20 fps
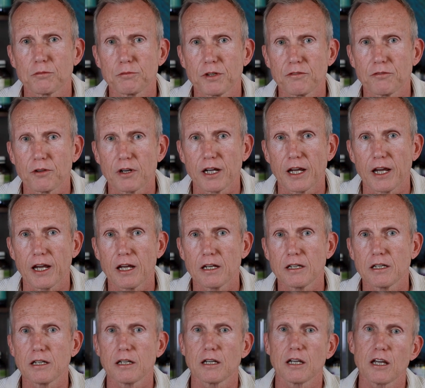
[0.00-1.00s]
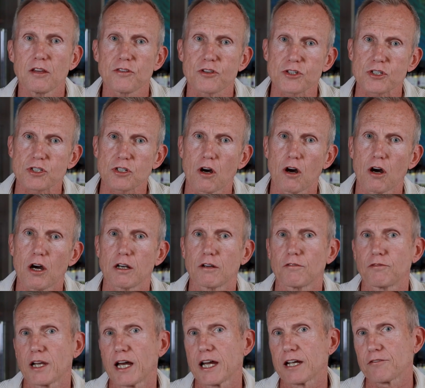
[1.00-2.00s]
would be very handy, either side
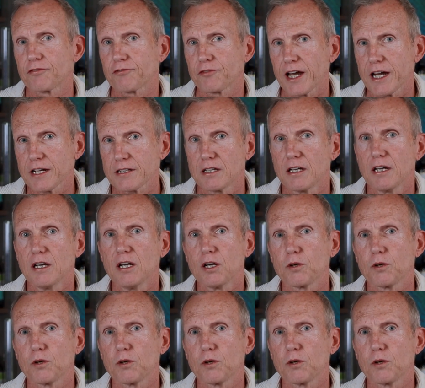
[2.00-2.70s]
of laying flat